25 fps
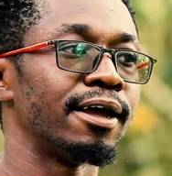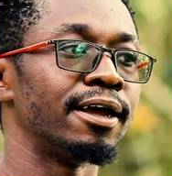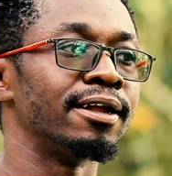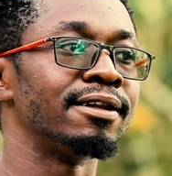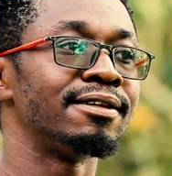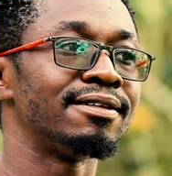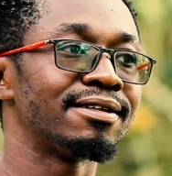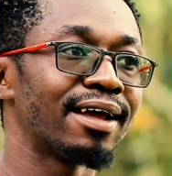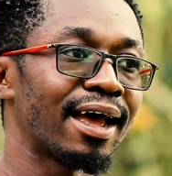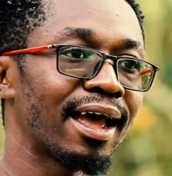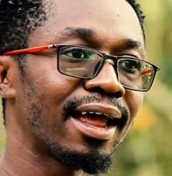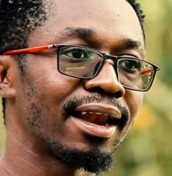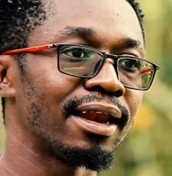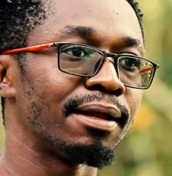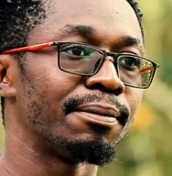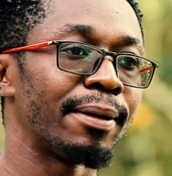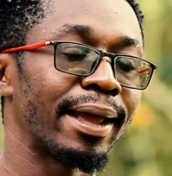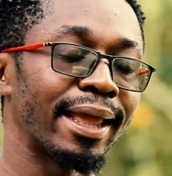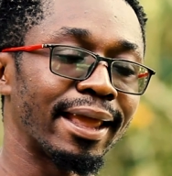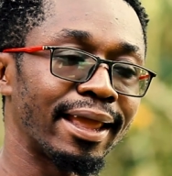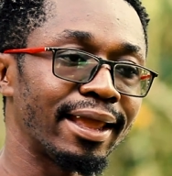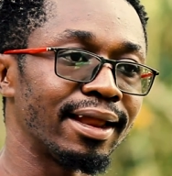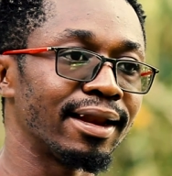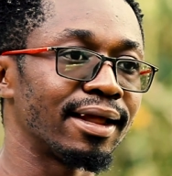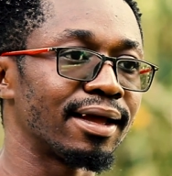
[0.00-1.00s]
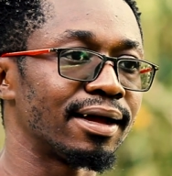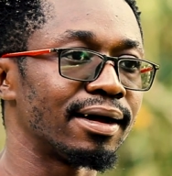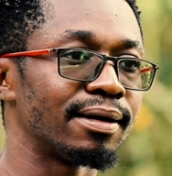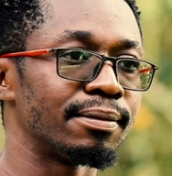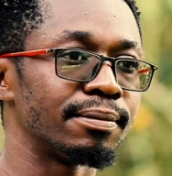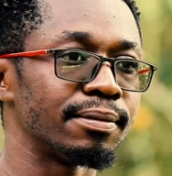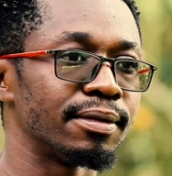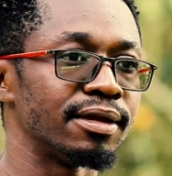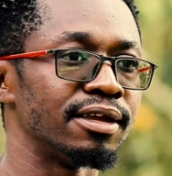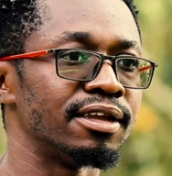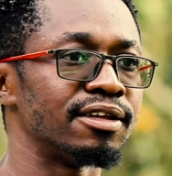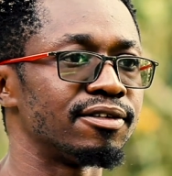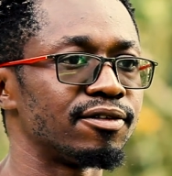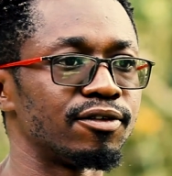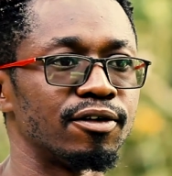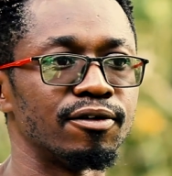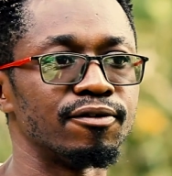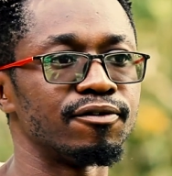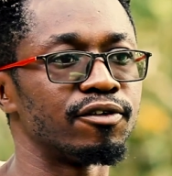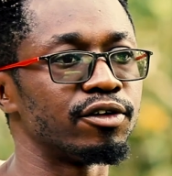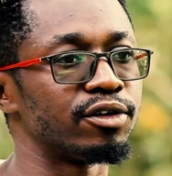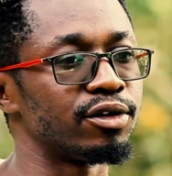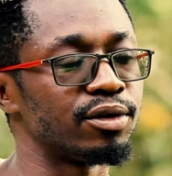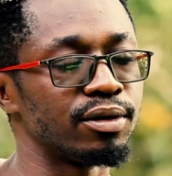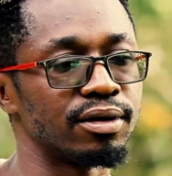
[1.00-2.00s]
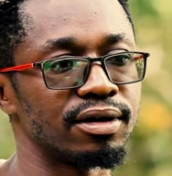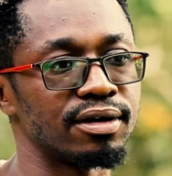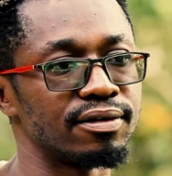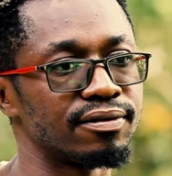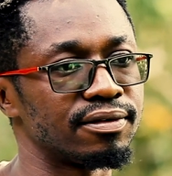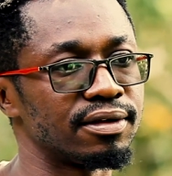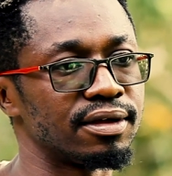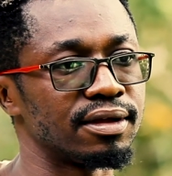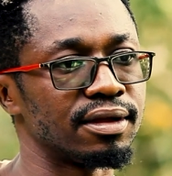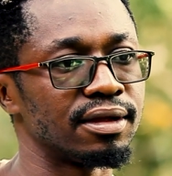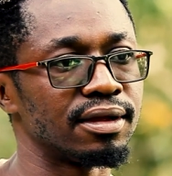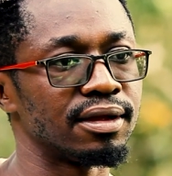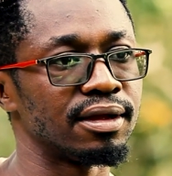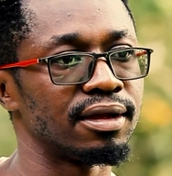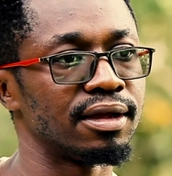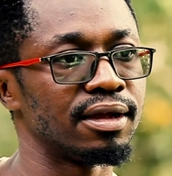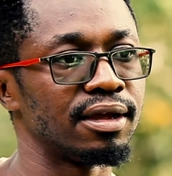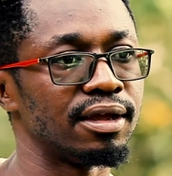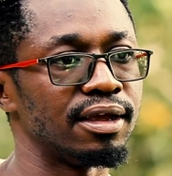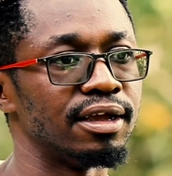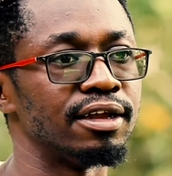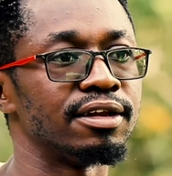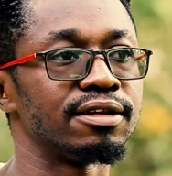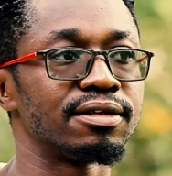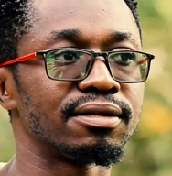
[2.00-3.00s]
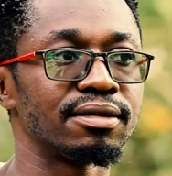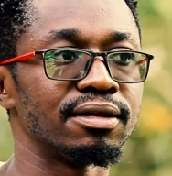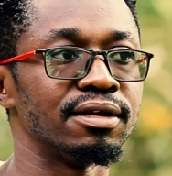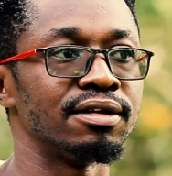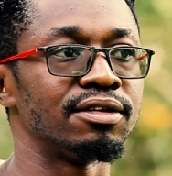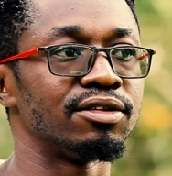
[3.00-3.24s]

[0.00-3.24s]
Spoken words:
entirely my income is from photography. It